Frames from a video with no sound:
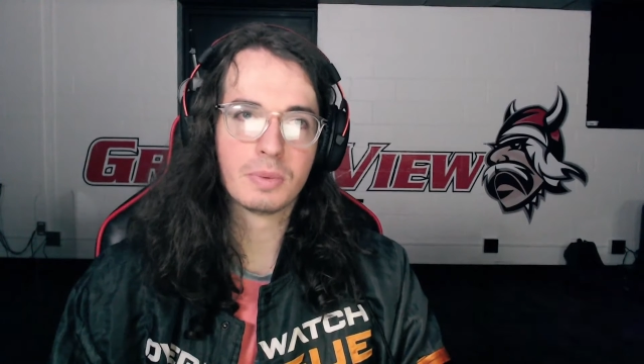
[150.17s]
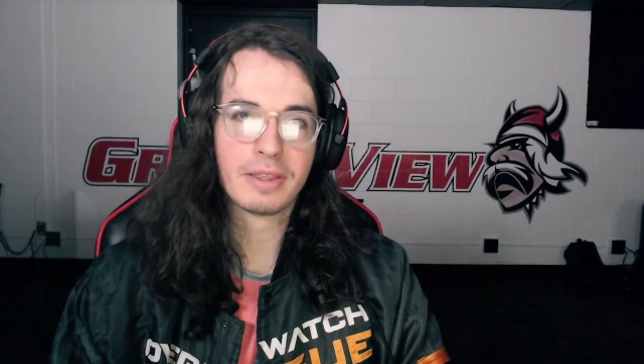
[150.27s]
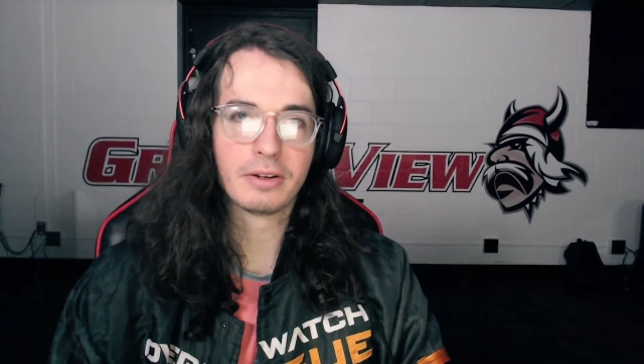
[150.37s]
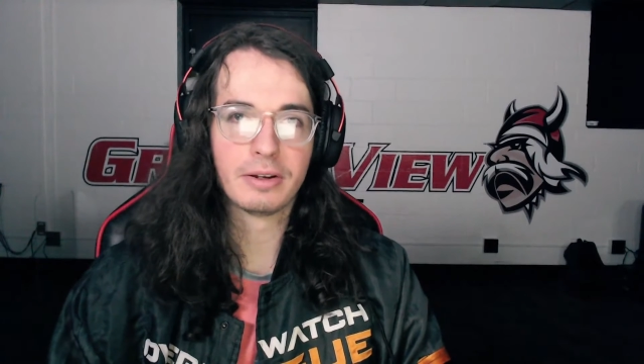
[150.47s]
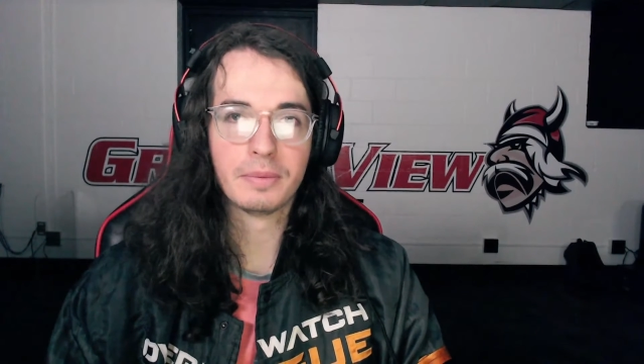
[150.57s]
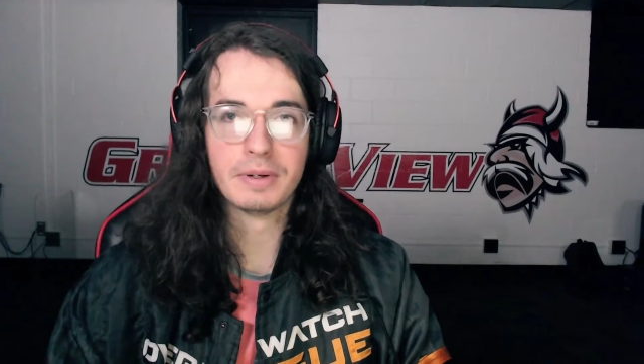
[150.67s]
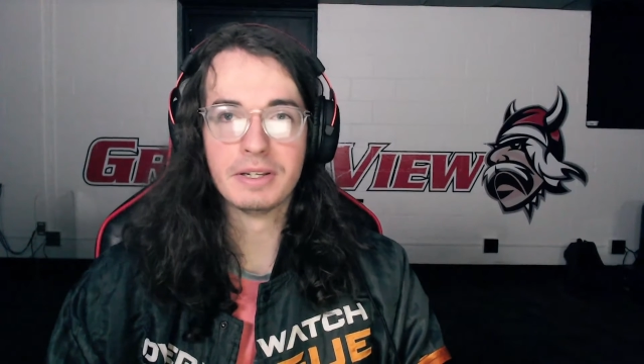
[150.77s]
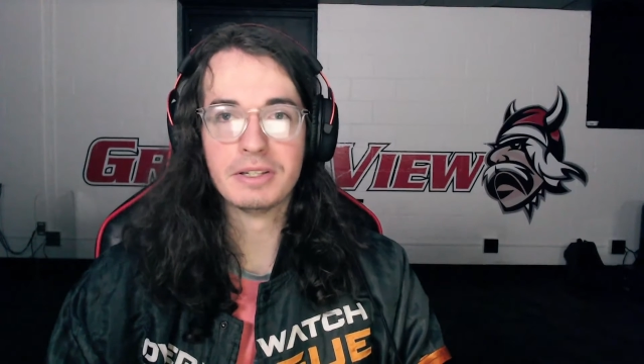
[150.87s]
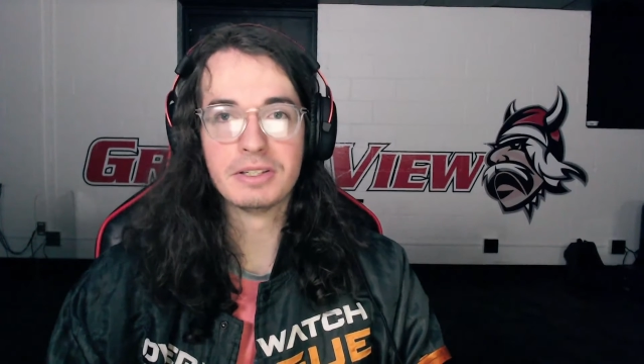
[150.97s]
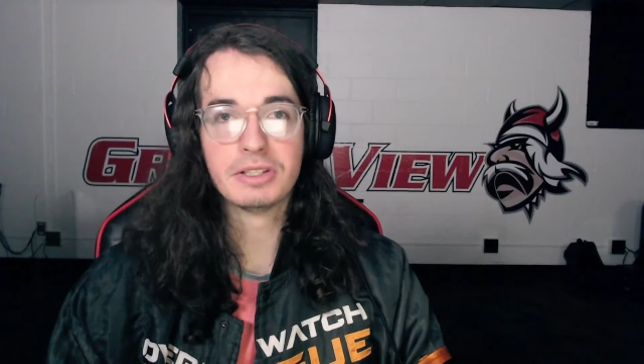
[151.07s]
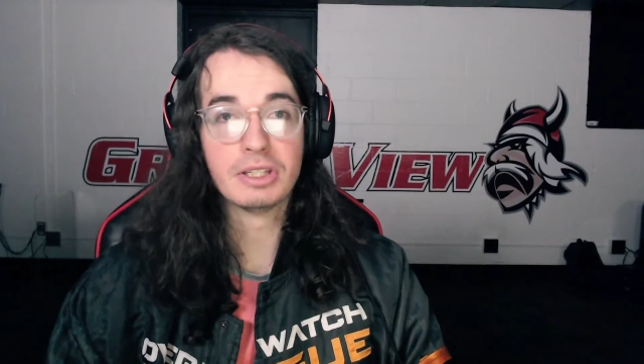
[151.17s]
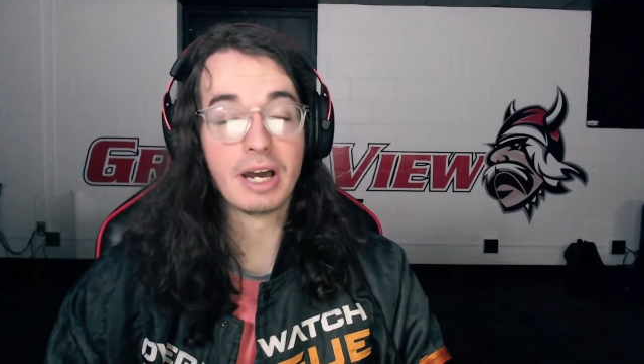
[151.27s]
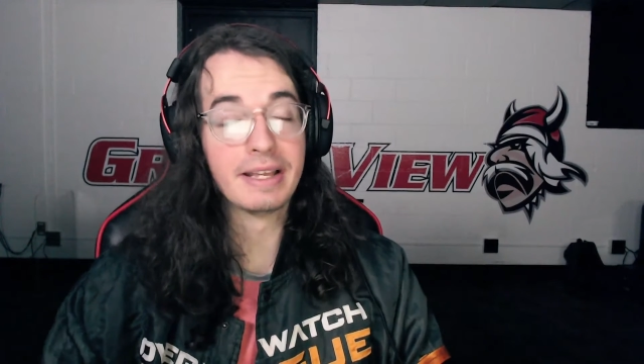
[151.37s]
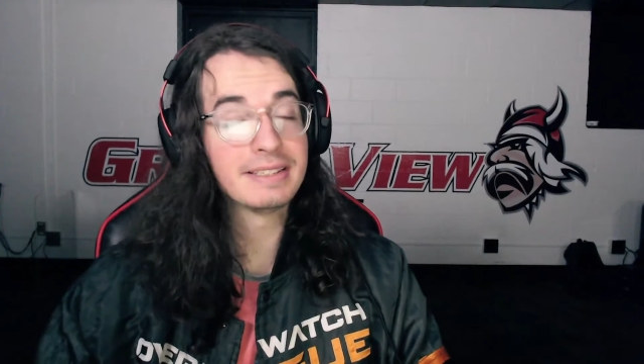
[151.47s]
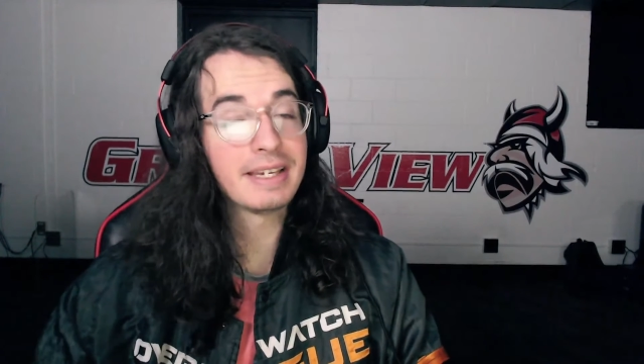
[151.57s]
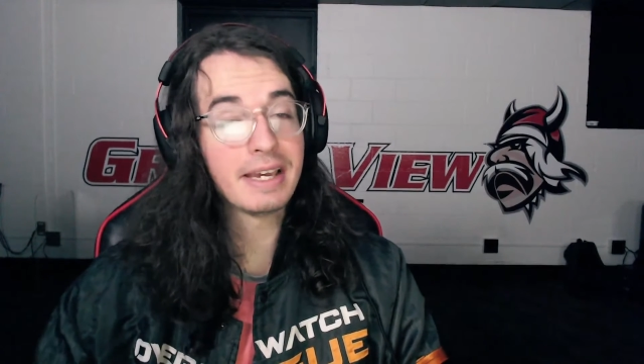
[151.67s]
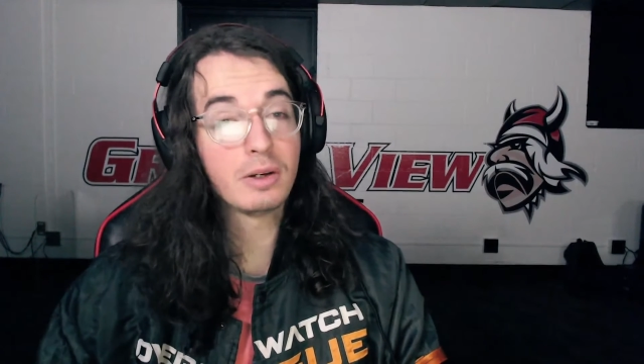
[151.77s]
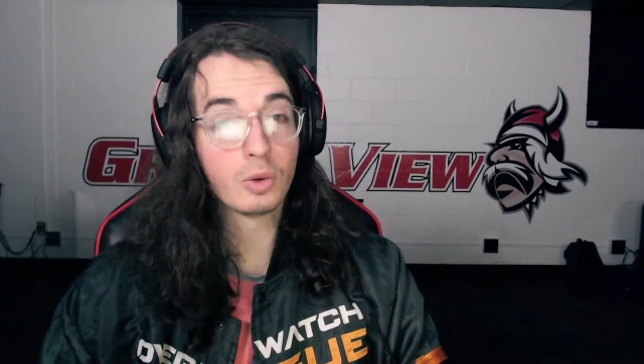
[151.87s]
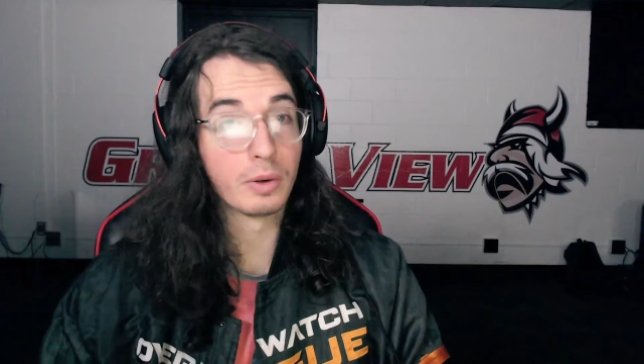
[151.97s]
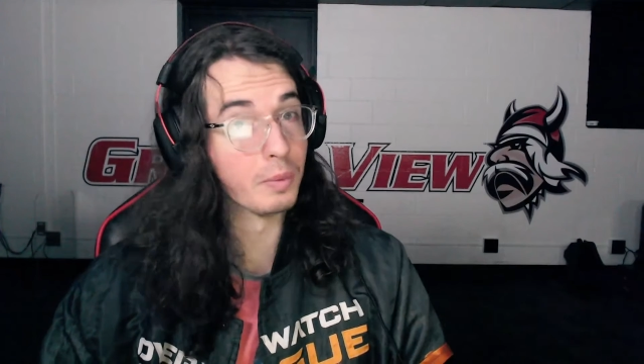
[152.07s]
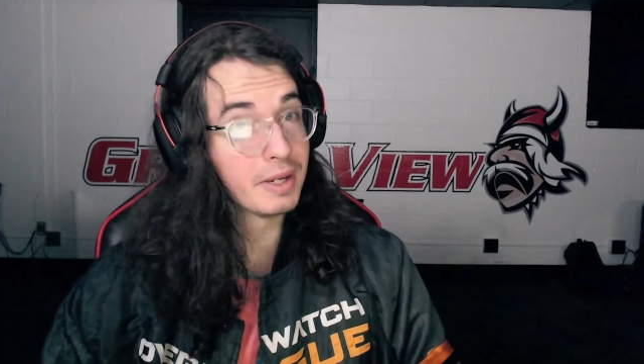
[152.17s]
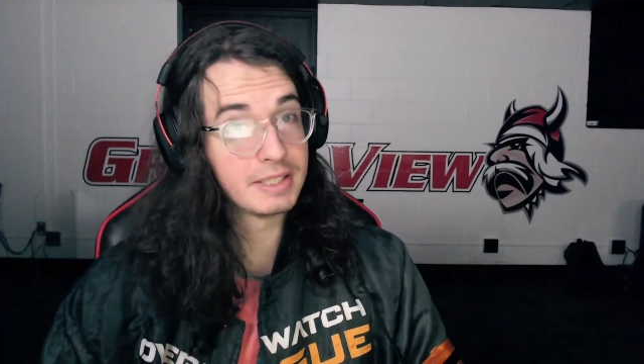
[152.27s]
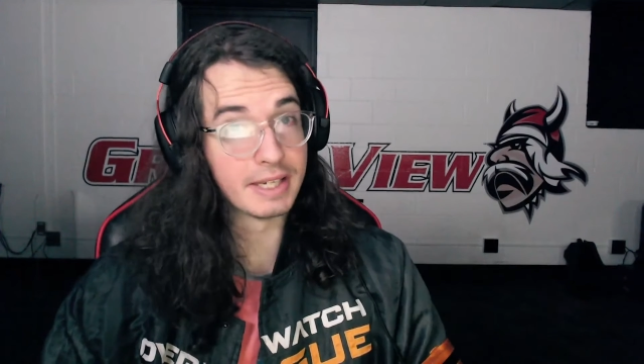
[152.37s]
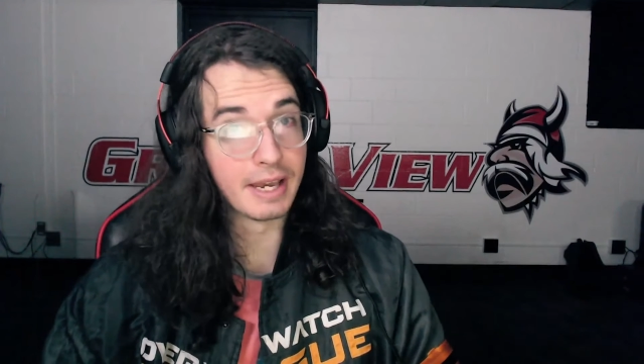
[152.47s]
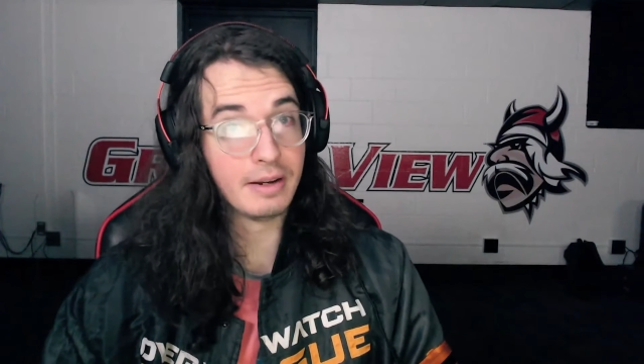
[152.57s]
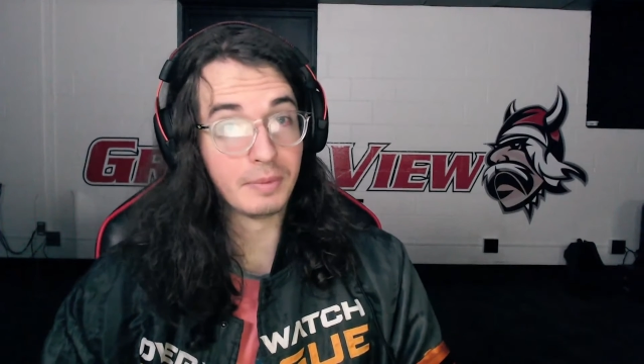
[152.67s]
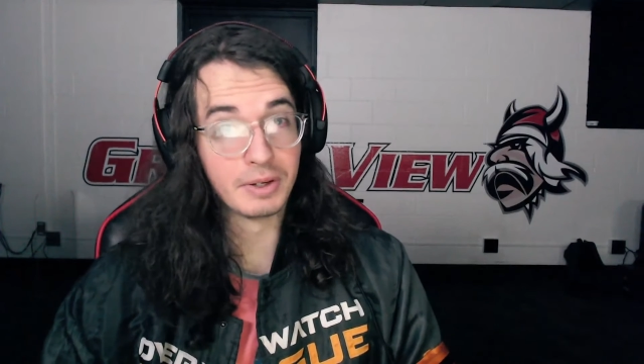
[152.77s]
whether it was unsaid or it was said,